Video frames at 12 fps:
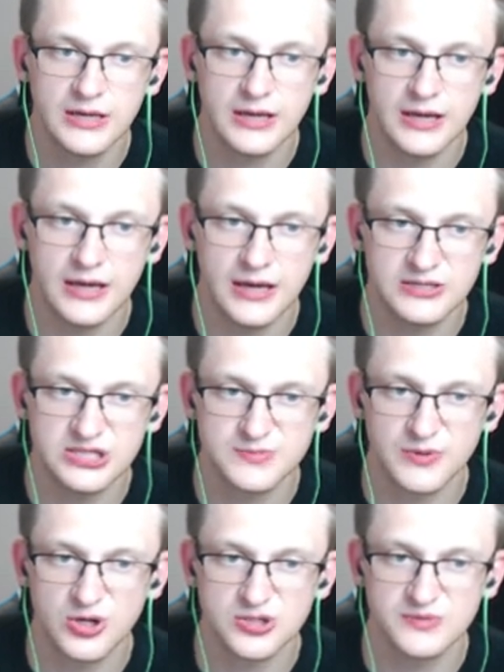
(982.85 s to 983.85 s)
uh, just
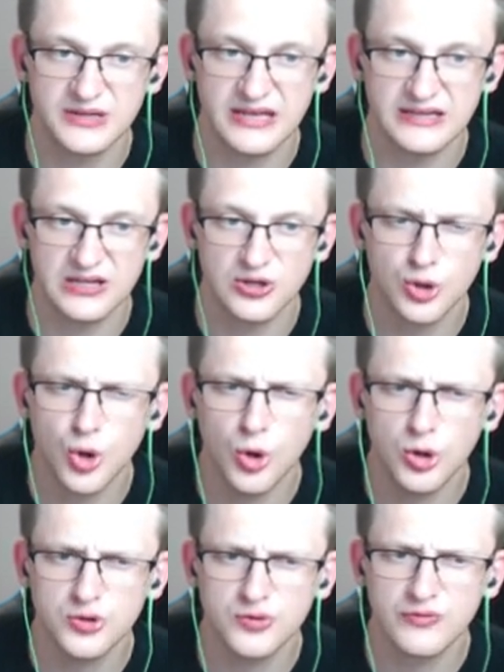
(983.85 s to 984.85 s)
because we're getting
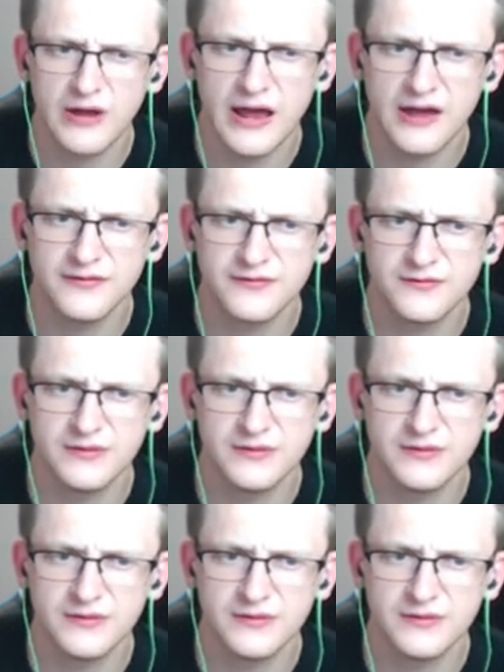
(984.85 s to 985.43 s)
Cold Raft,